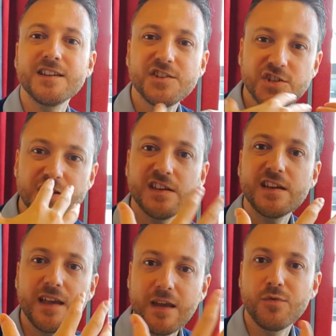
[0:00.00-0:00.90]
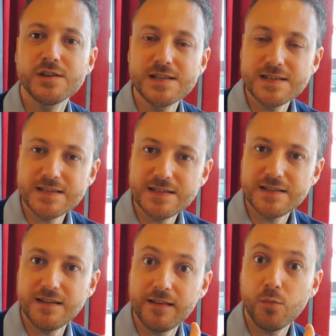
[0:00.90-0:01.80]
she again was
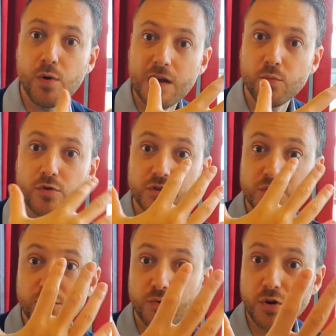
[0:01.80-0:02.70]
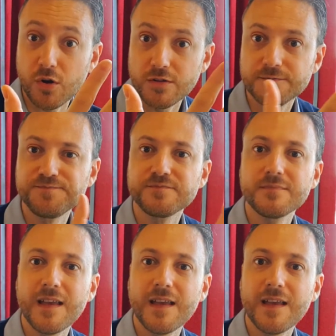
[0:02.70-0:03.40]
insisting that the wine was too cold.